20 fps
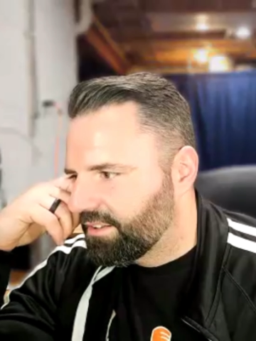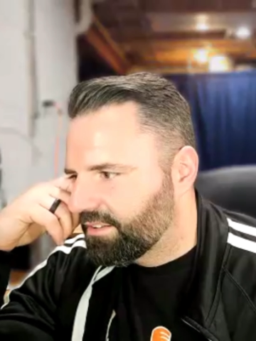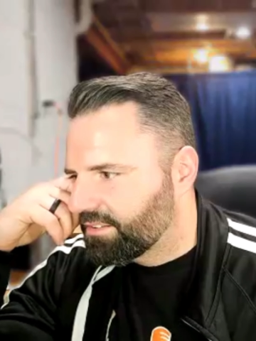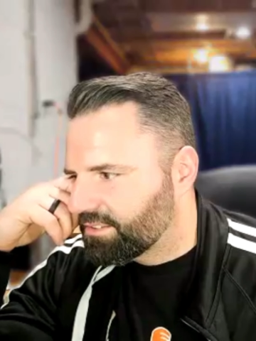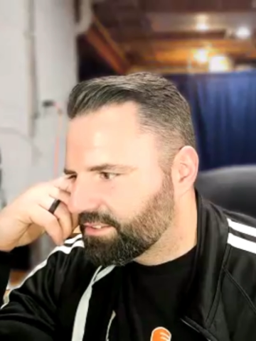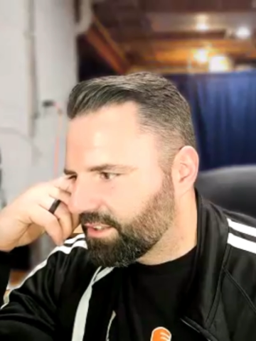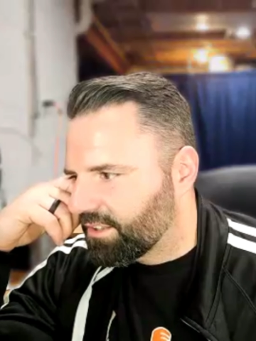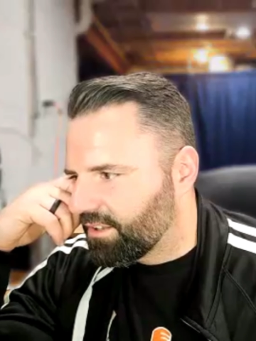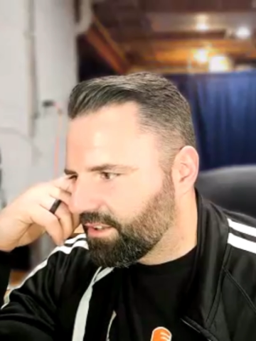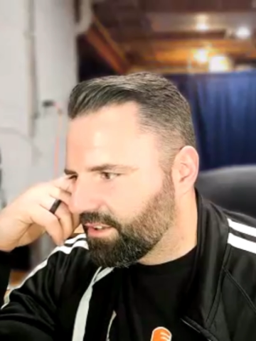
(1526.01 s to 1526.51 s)

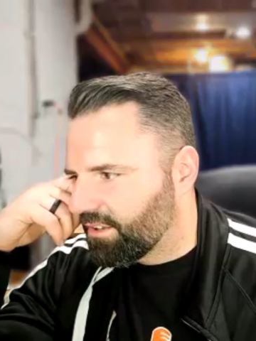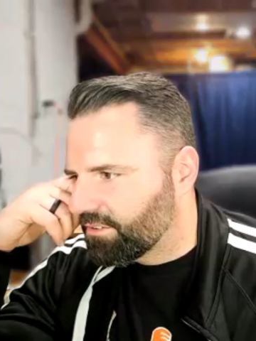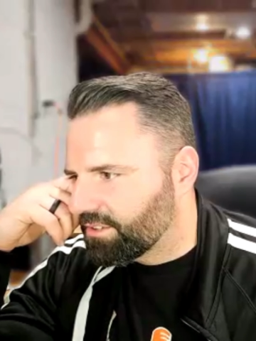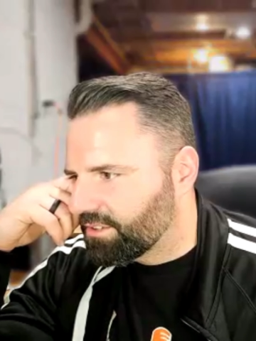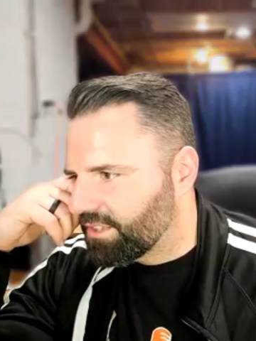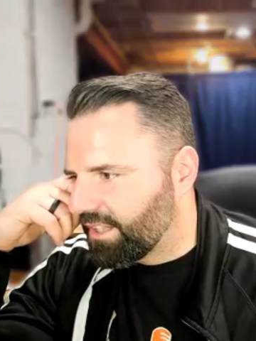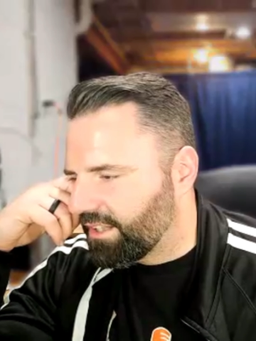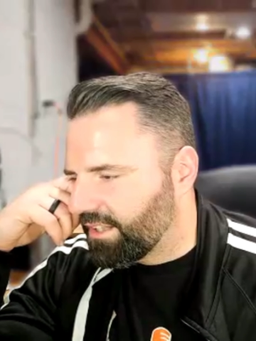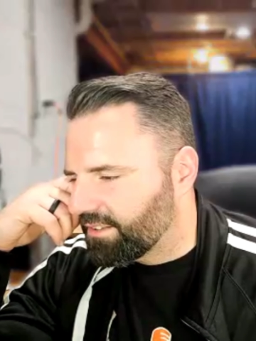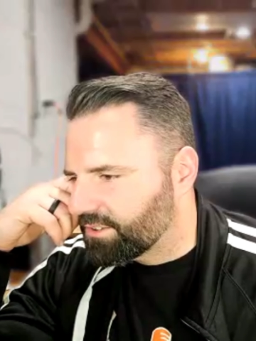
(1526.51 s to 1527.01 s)
So
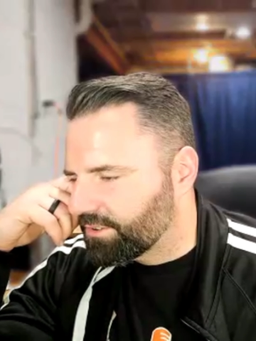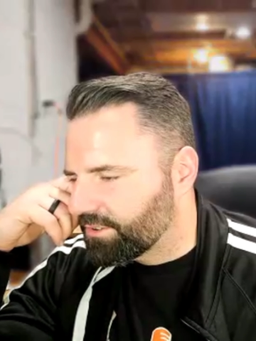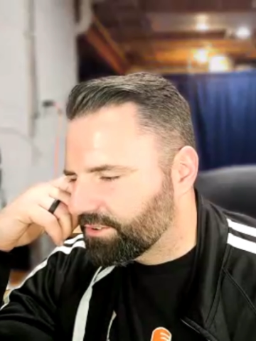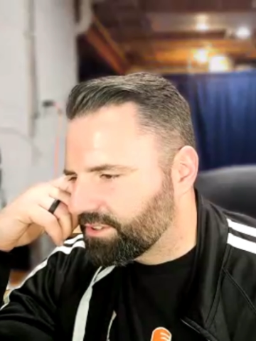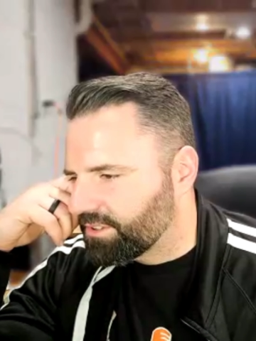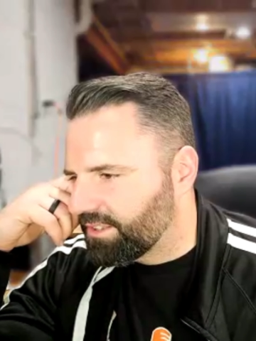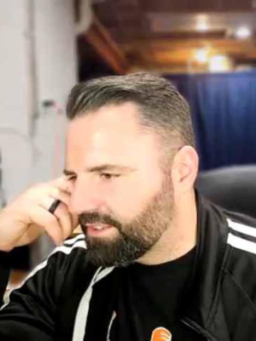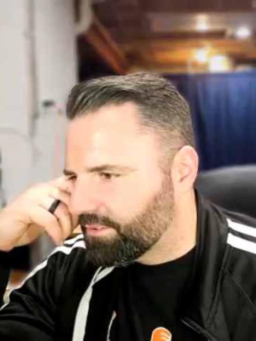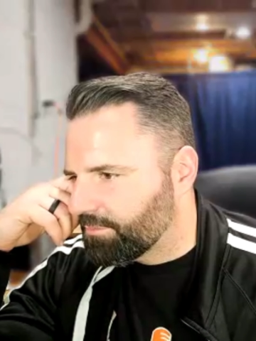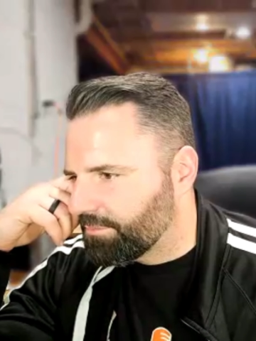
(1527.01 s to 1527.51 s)
yeah. So
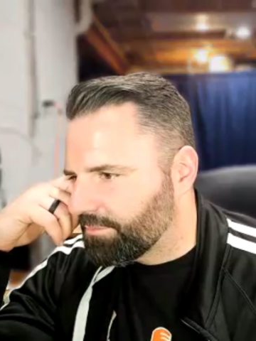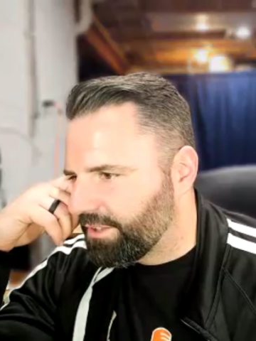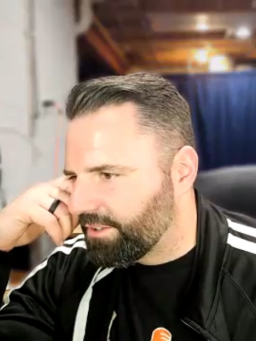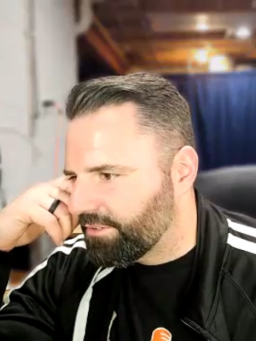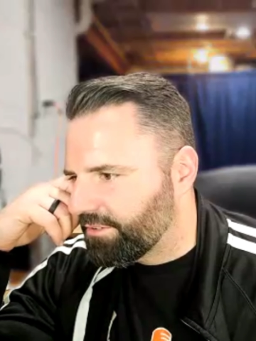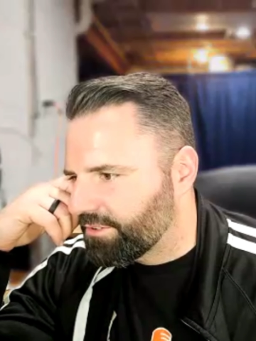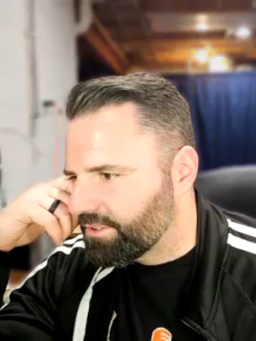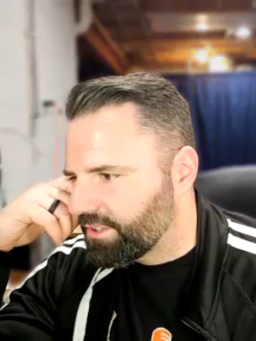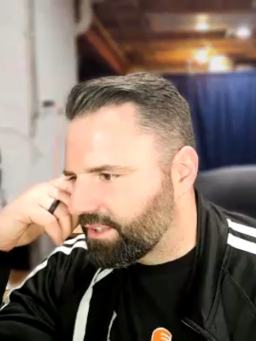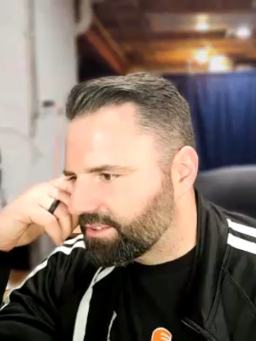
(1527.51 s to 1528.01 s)
it's either me
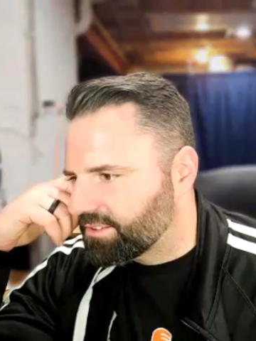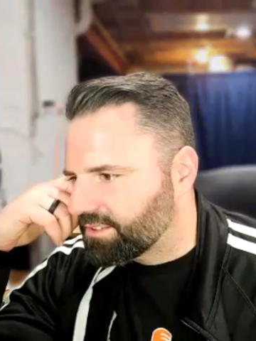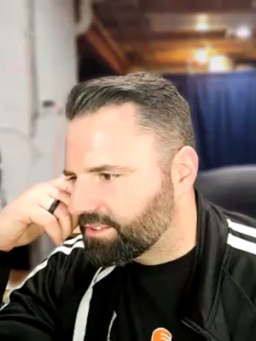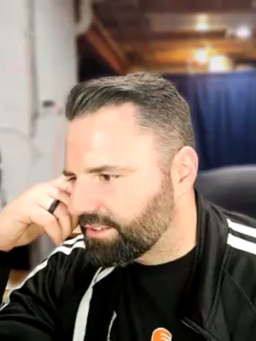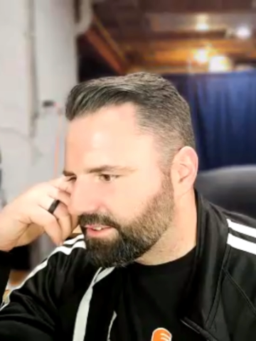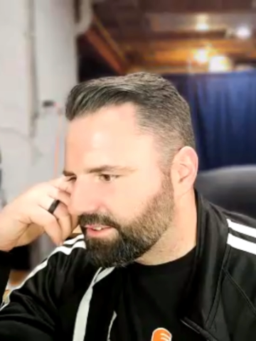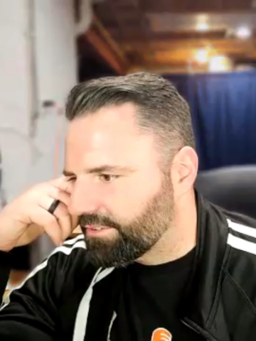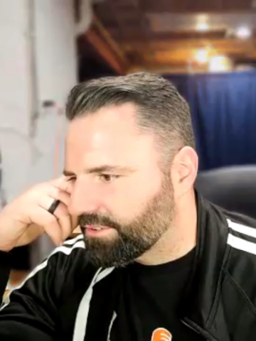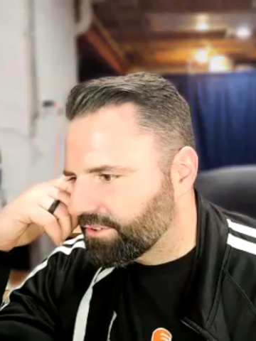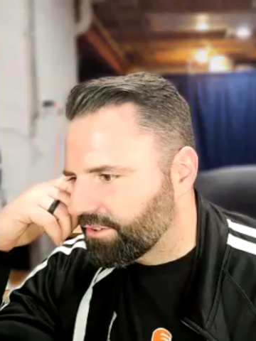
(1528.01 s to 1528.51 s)
or
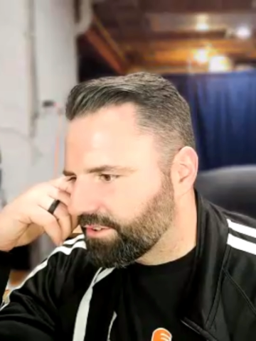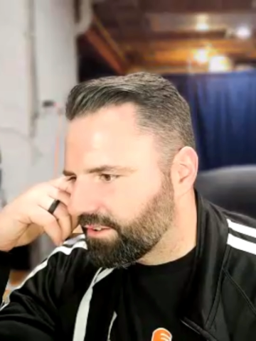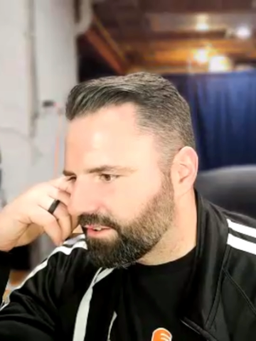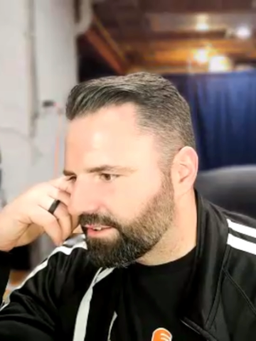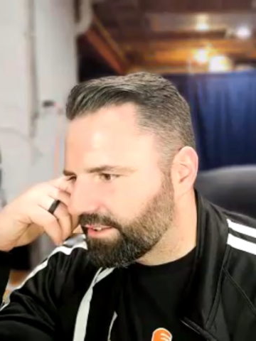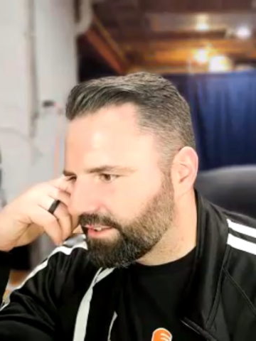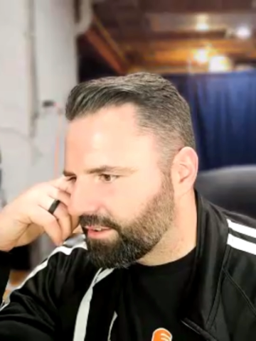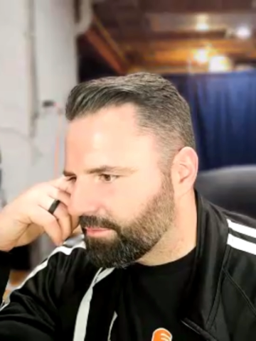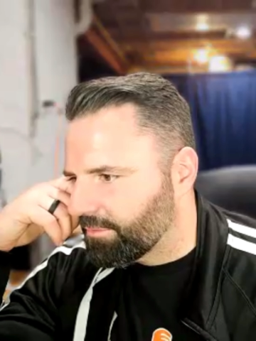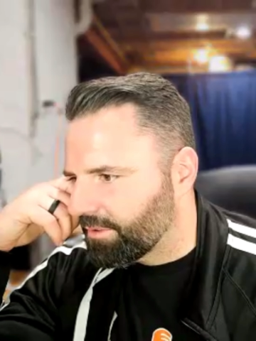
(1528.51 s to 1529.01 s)
Justin they're
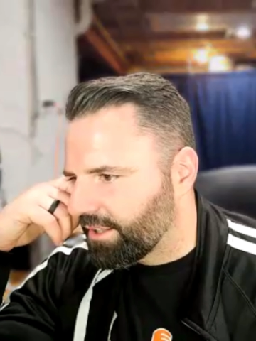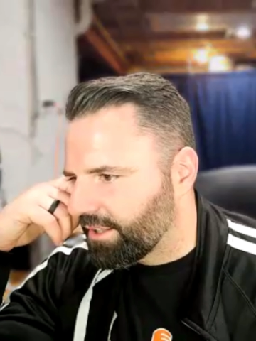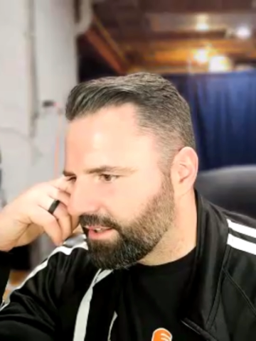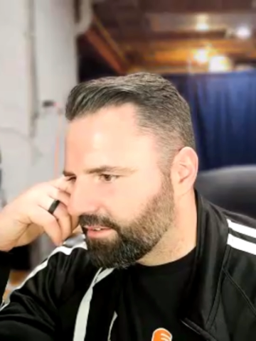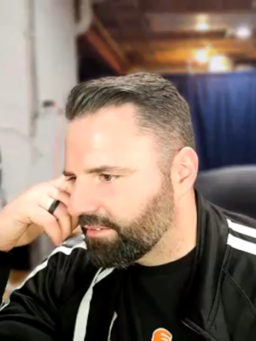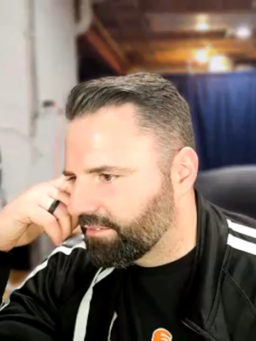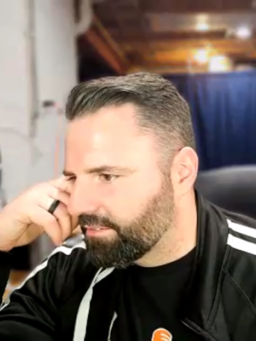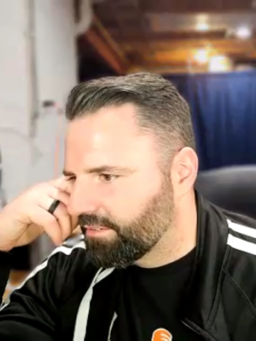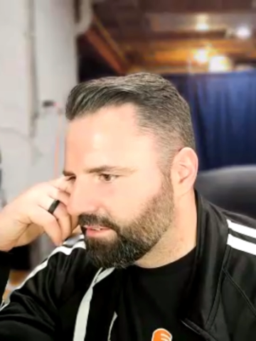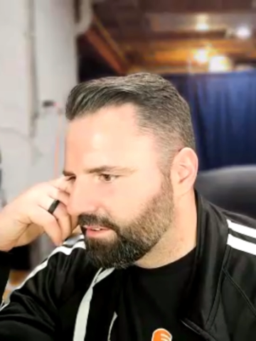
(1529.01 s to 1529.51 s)
talking
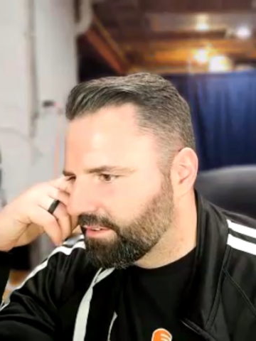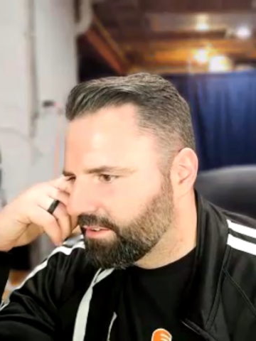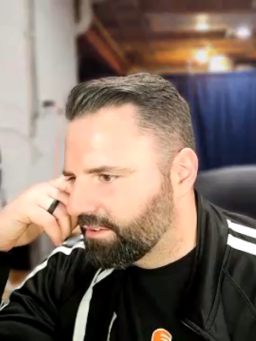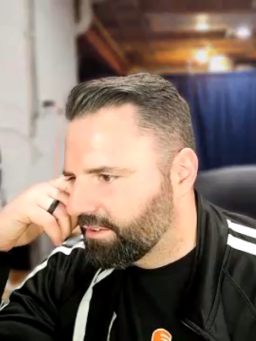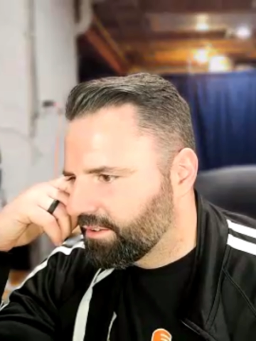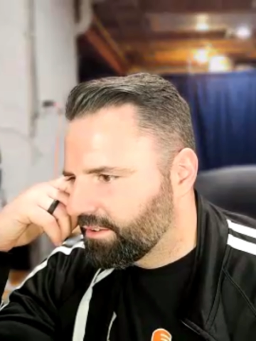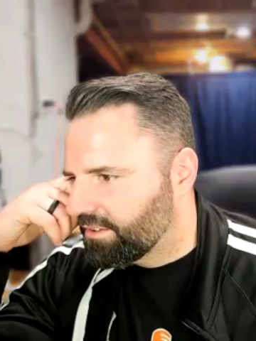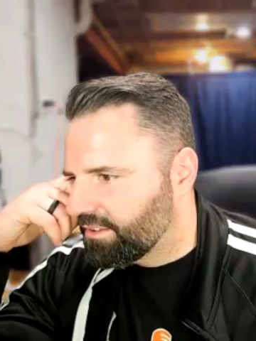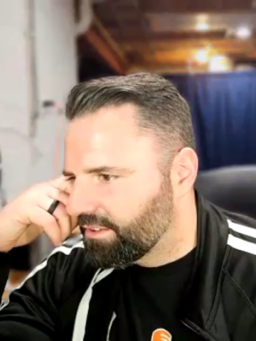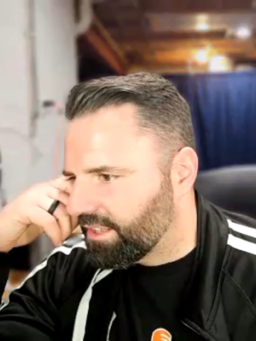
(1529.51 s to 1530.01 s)
about.
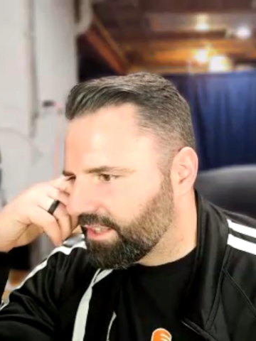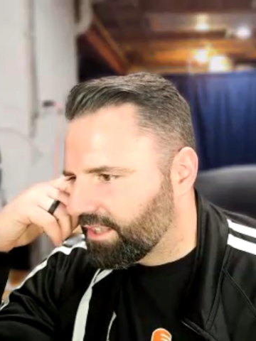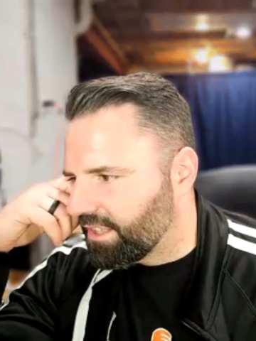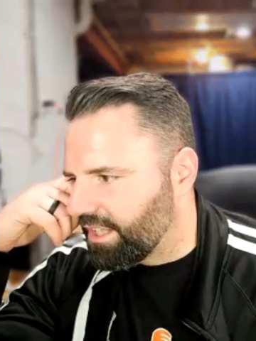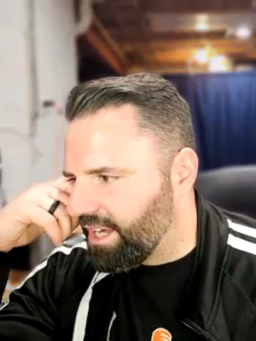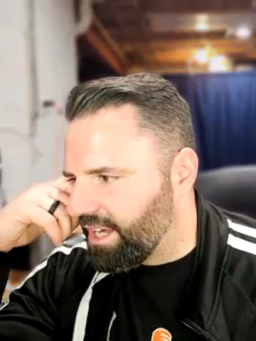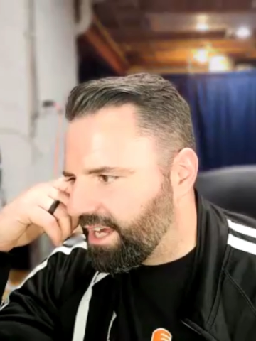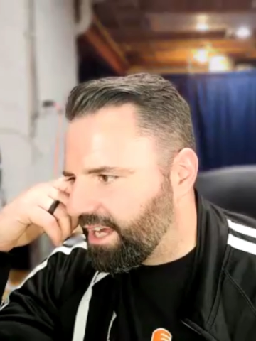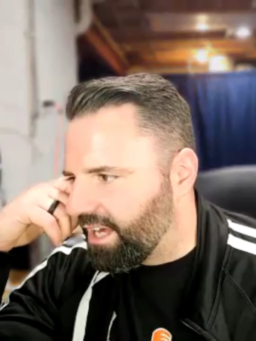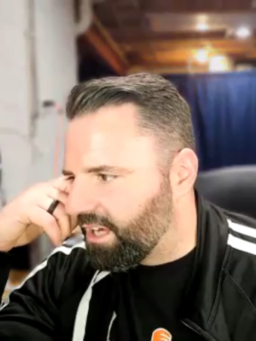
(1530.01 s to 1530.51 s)
You
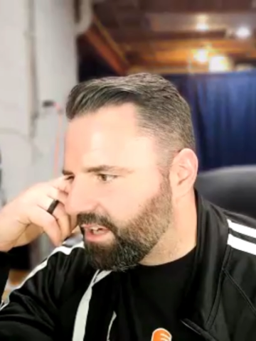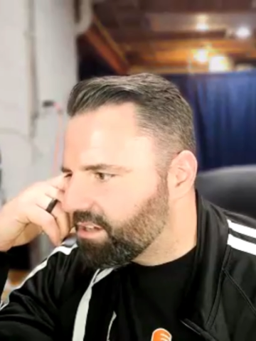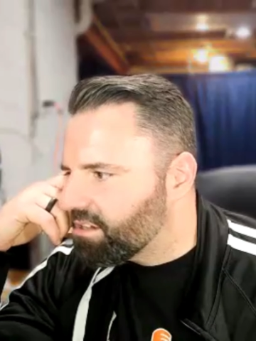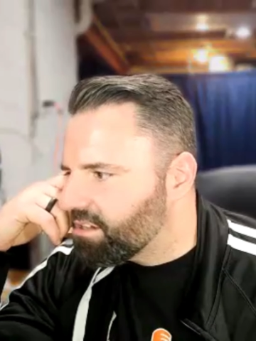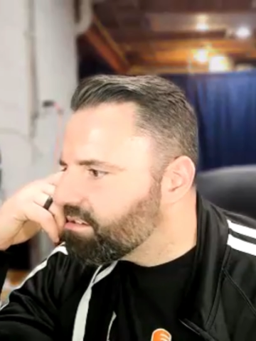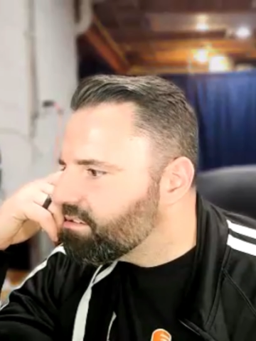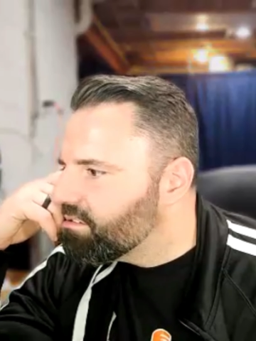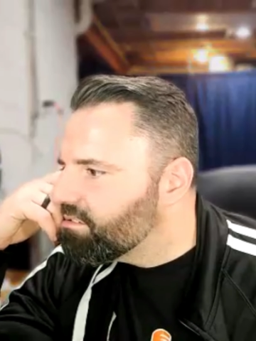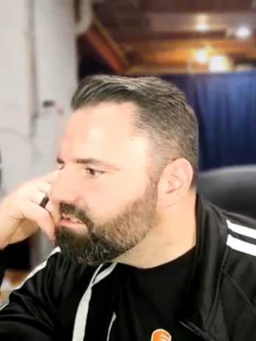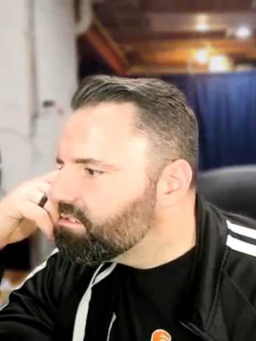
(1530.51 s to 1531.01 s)

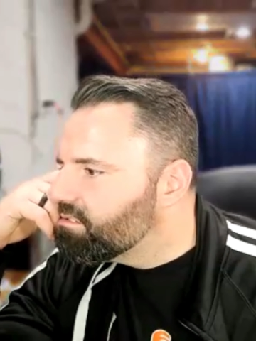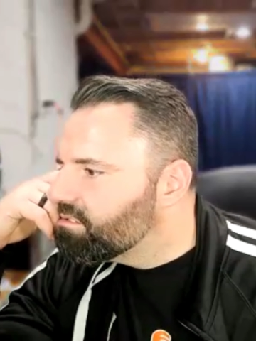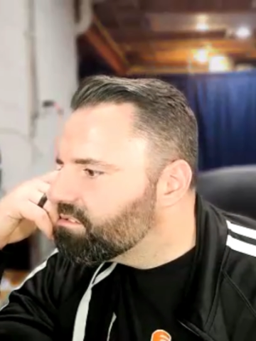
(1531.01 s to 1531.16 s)
know.